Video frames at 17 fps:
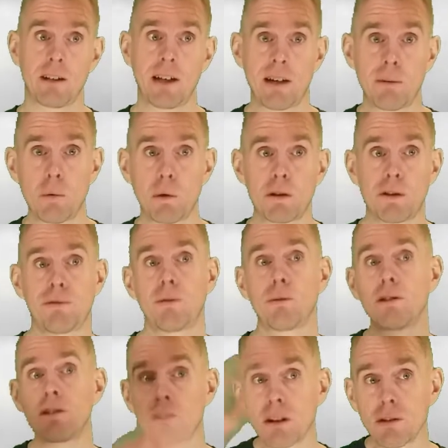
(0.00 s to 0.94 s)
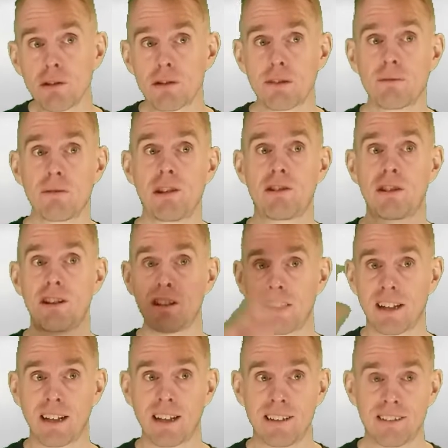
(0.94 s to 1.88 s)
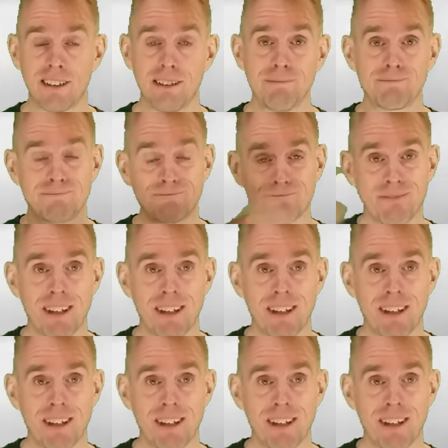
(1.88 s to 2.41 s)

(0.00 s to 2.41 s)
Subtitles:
That waterfall is constantly recirculating.